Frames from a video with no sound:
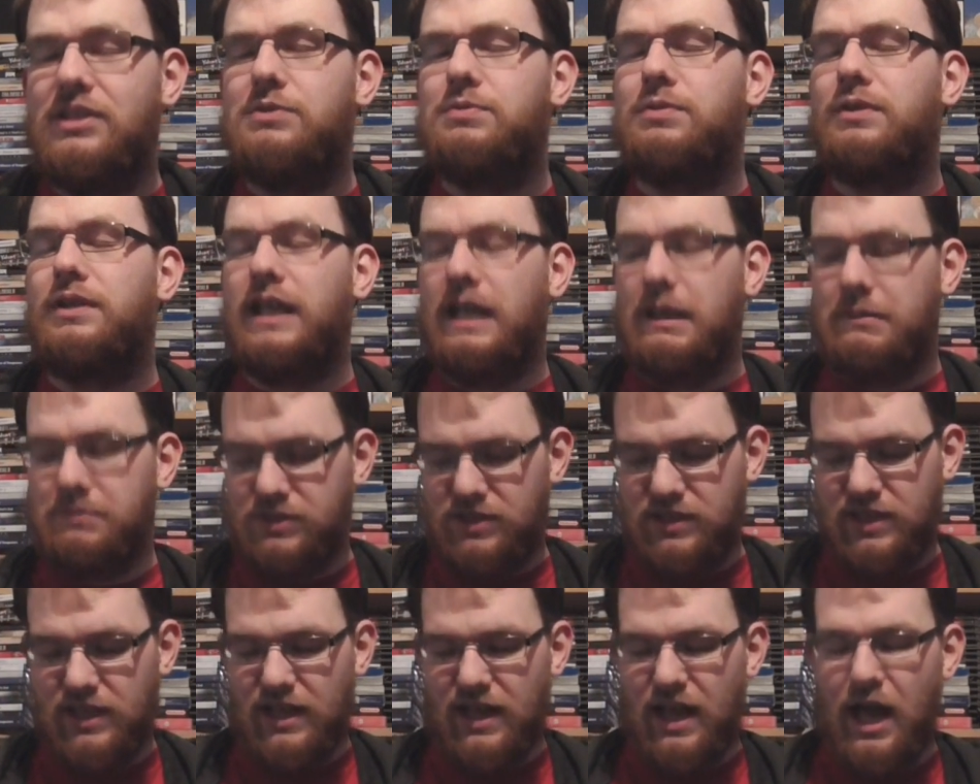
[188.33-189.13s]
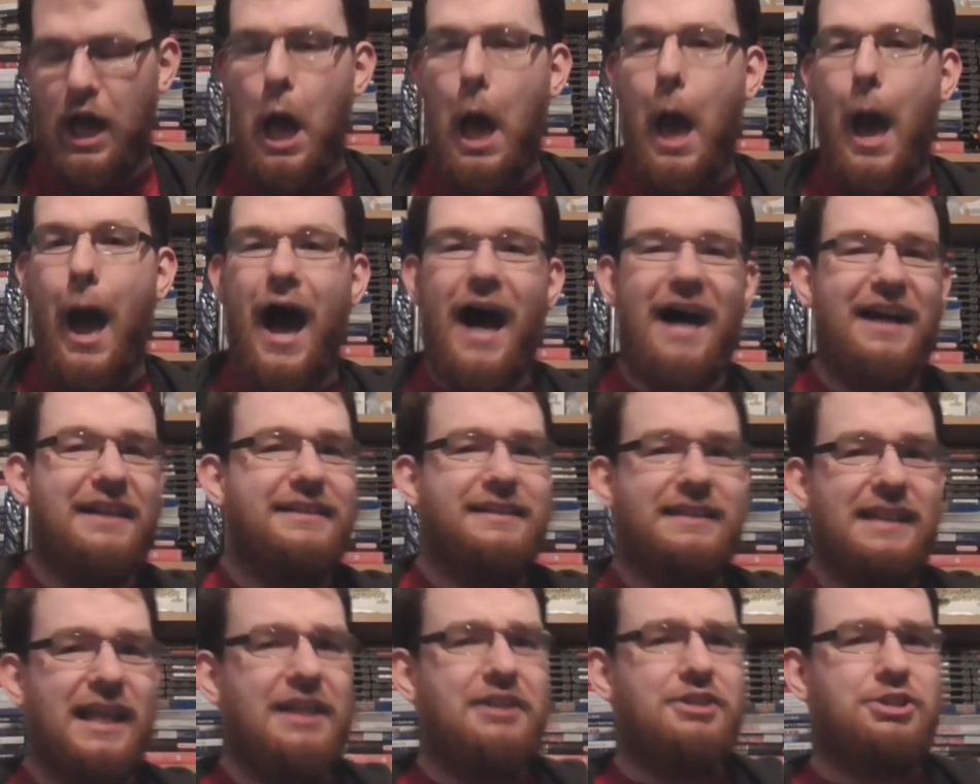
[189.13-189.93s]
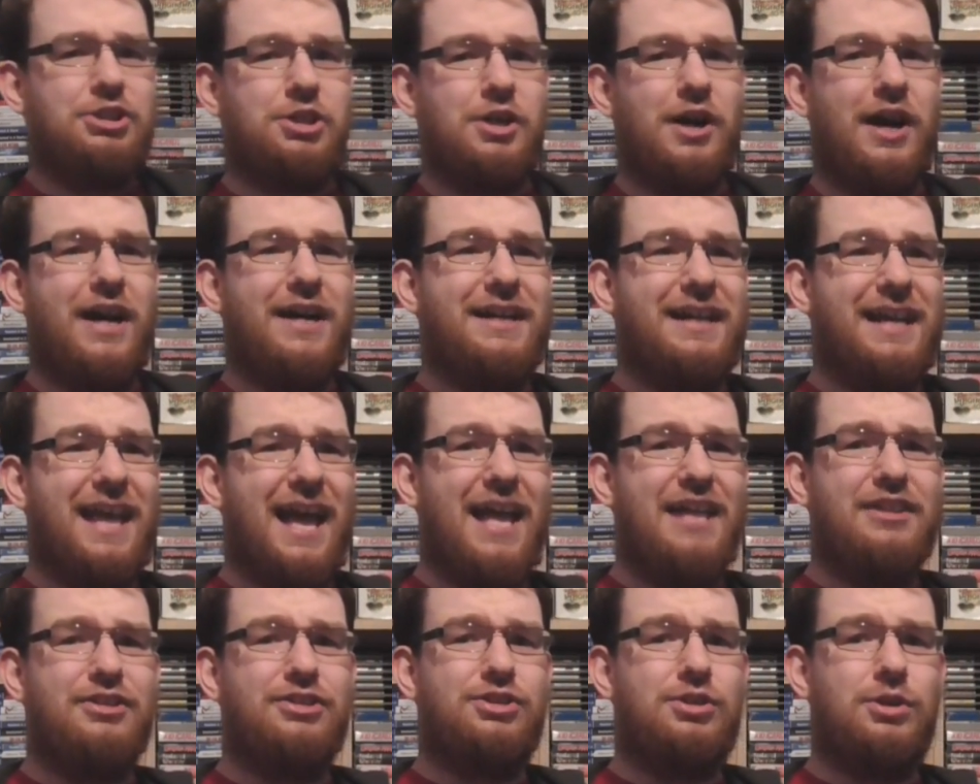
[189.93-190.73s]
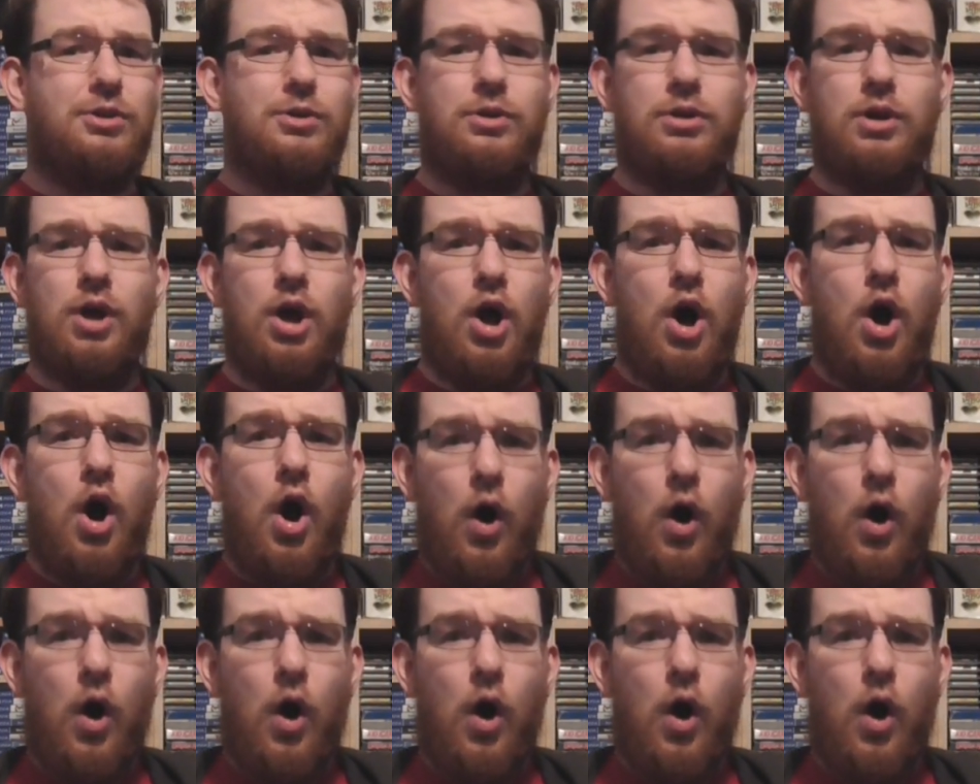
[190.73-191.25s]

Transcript: These were games that I did try to get into